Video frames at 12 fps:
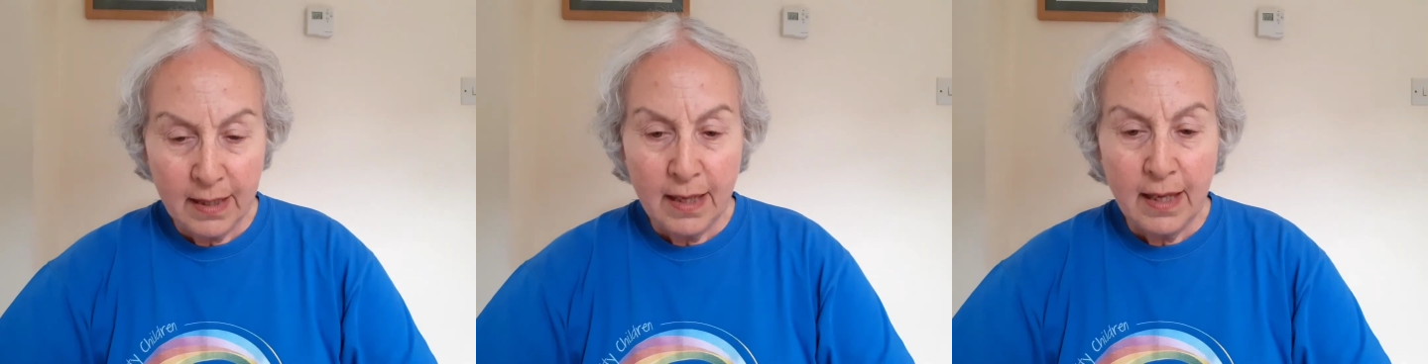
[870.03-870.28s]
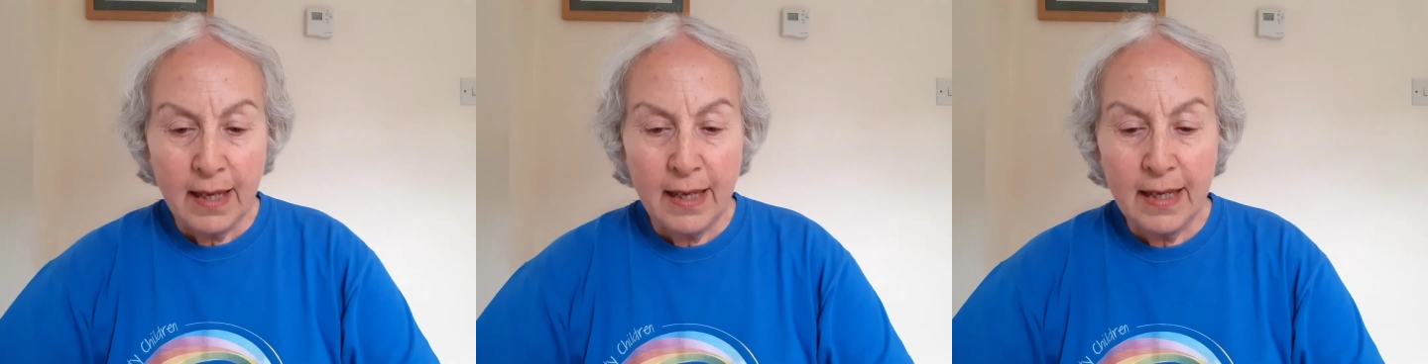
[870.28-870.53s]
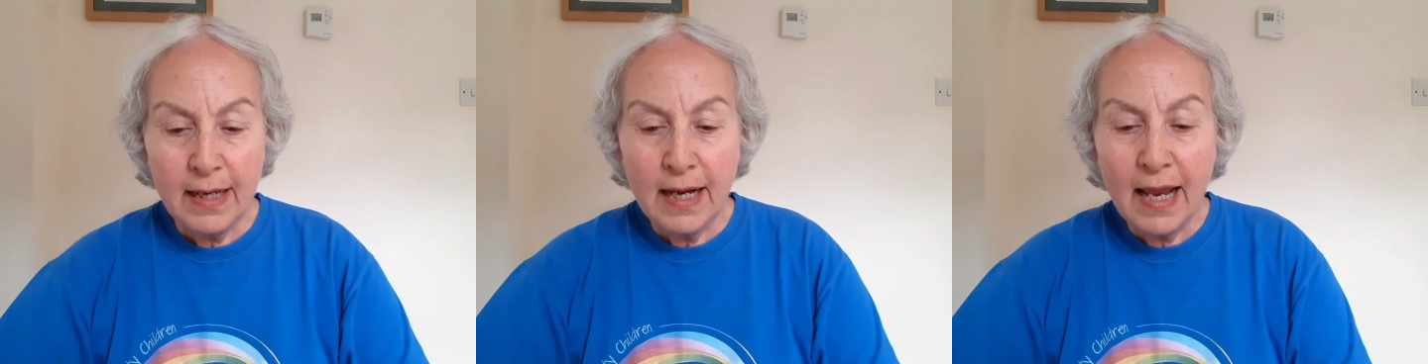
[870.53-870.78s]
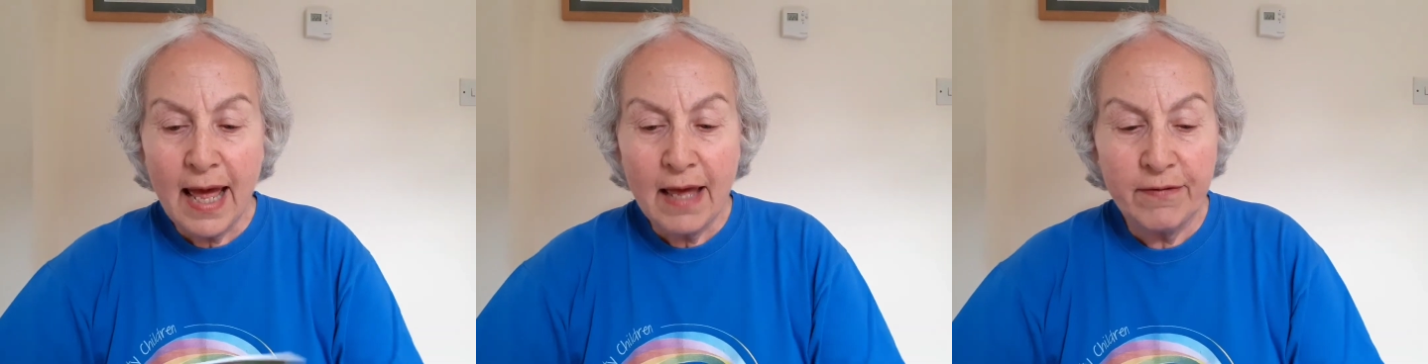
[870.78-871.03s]
He
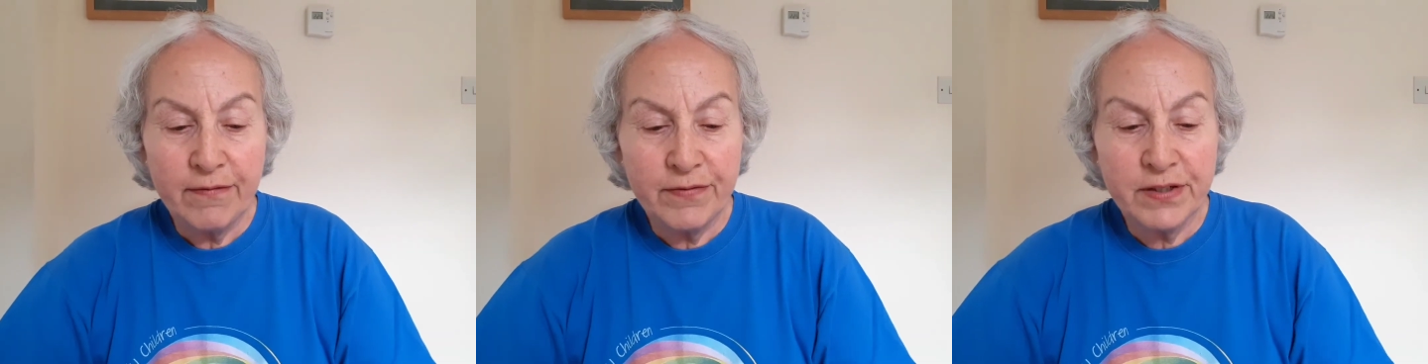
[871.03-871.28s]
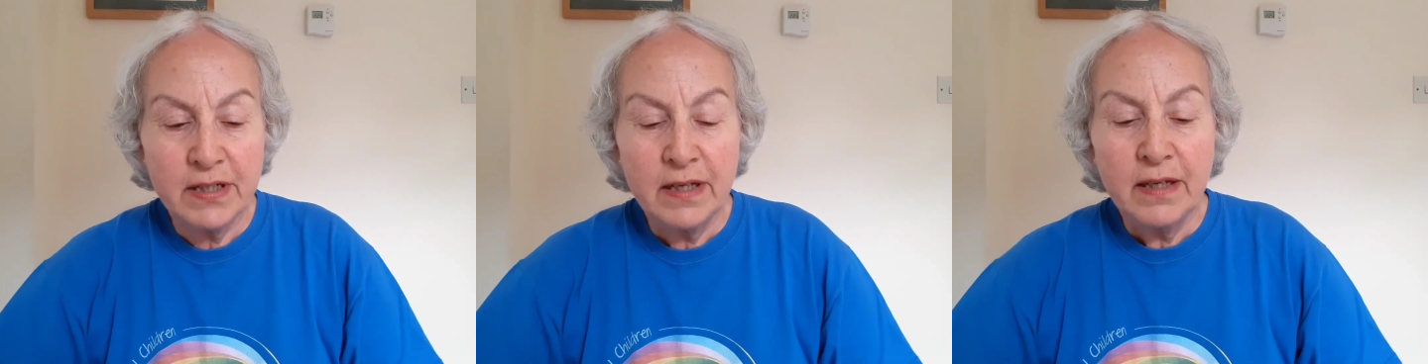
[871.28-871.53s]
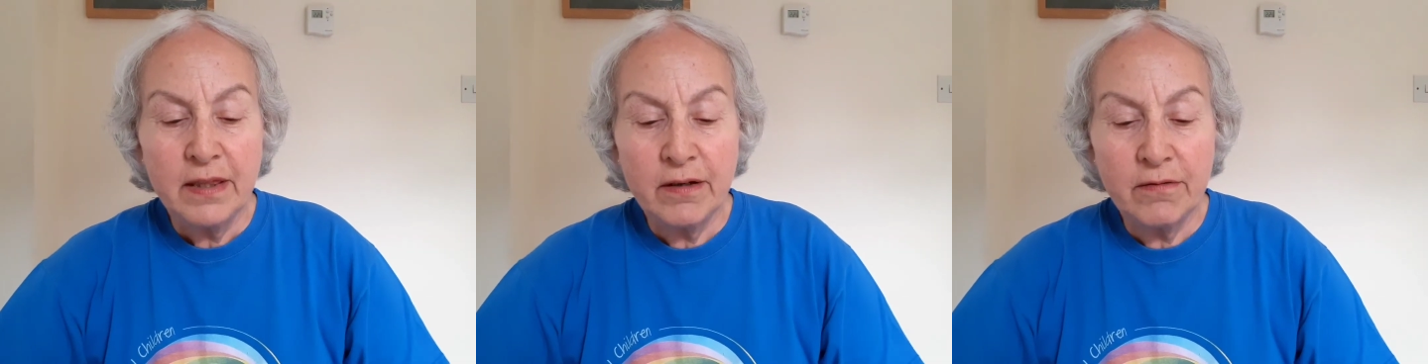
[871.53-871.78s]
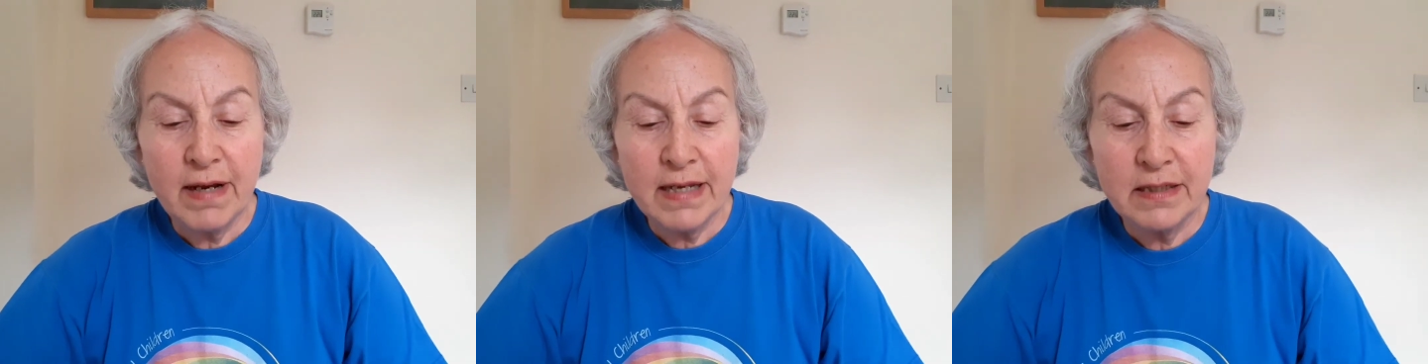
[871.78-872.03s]
left the
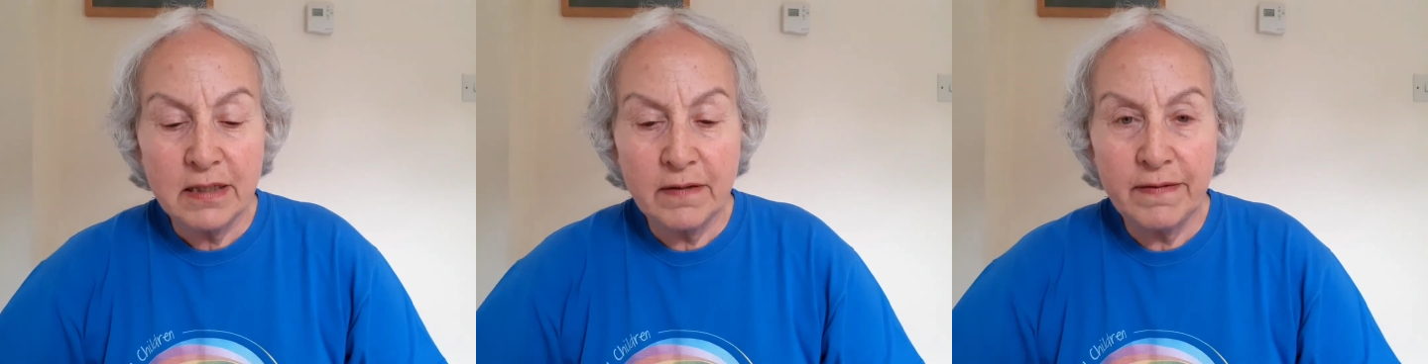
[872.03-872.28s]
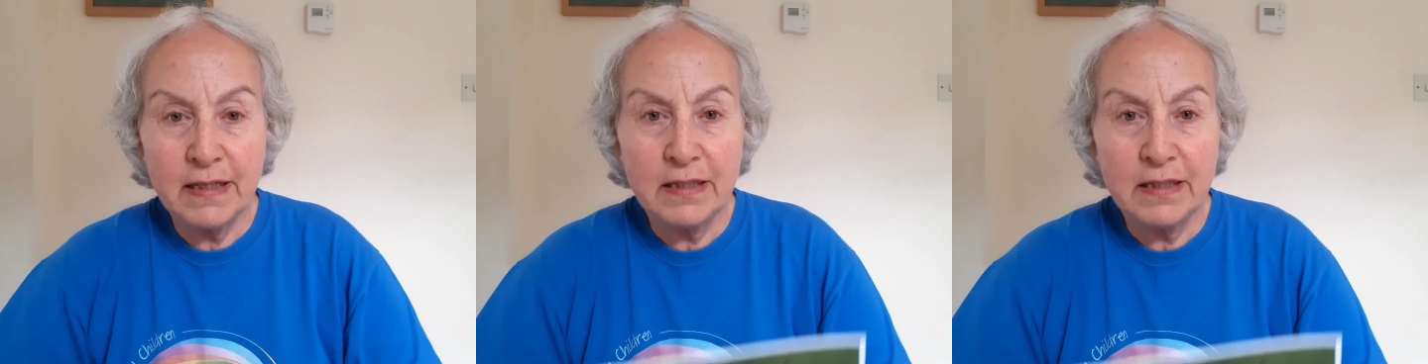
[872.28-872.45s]
rest of his